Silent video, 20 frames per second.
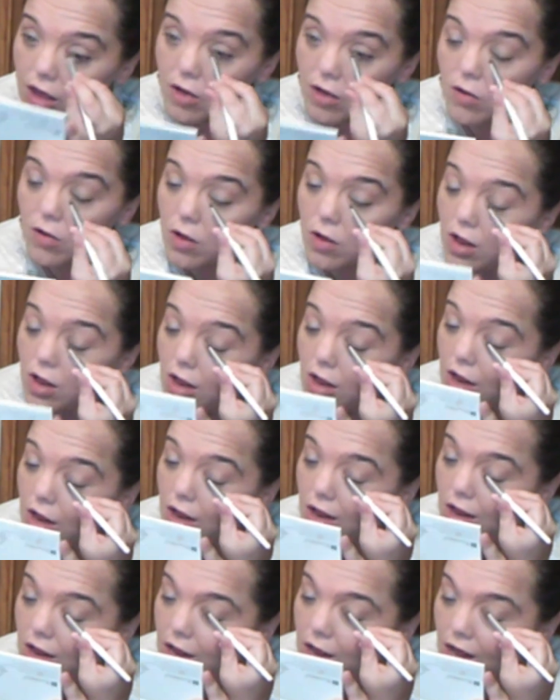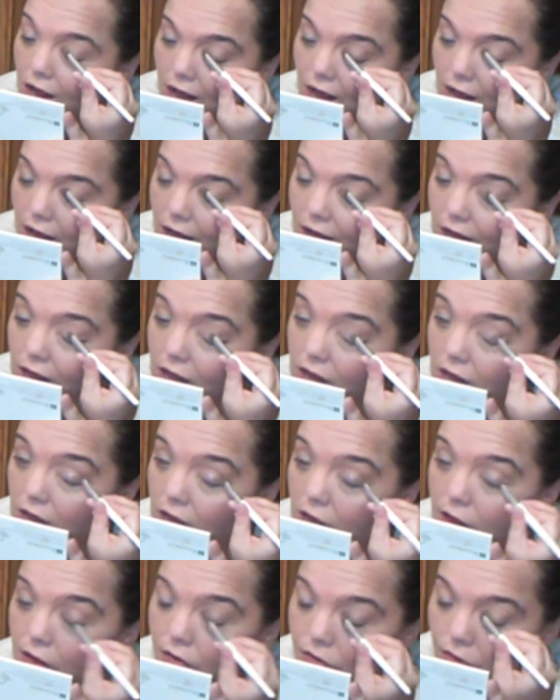You know, uh,
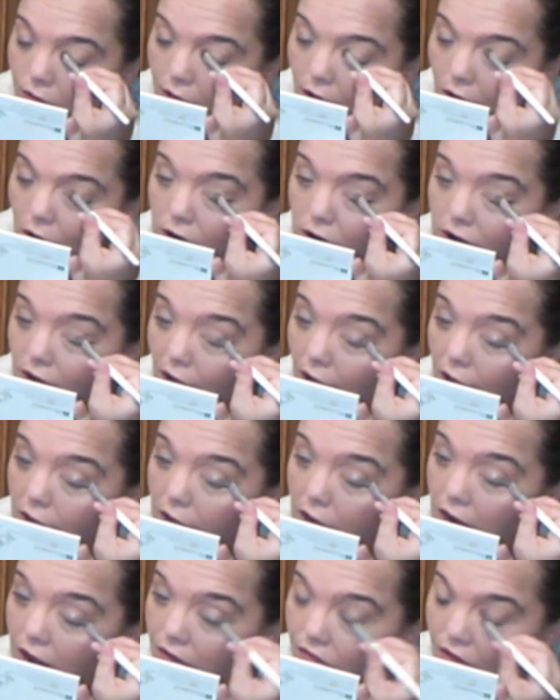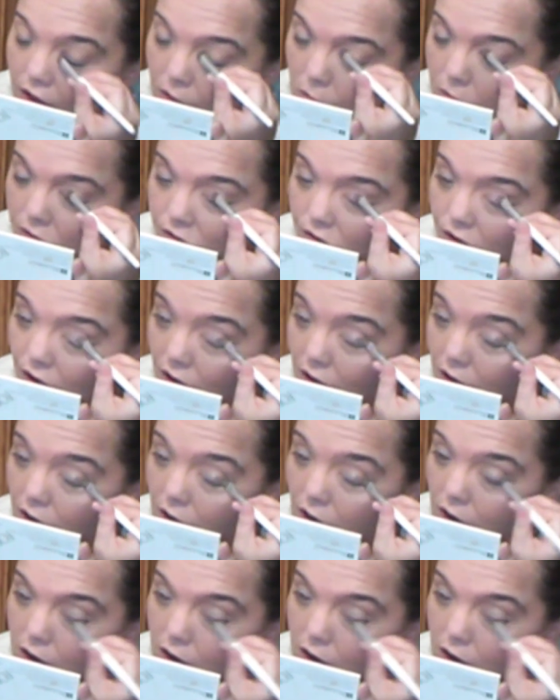the hard candy, I think, was